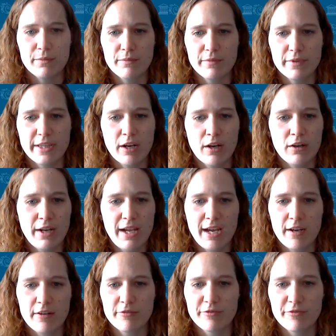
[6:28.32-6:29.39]
They all
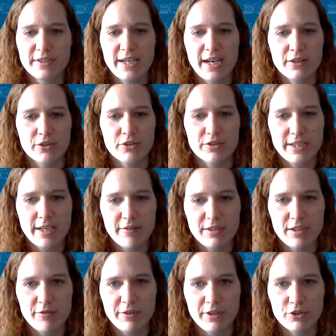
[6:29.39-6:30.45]
have standard
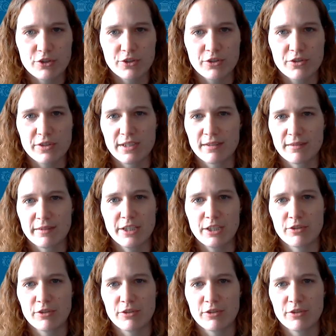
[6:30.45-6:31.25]
safety features and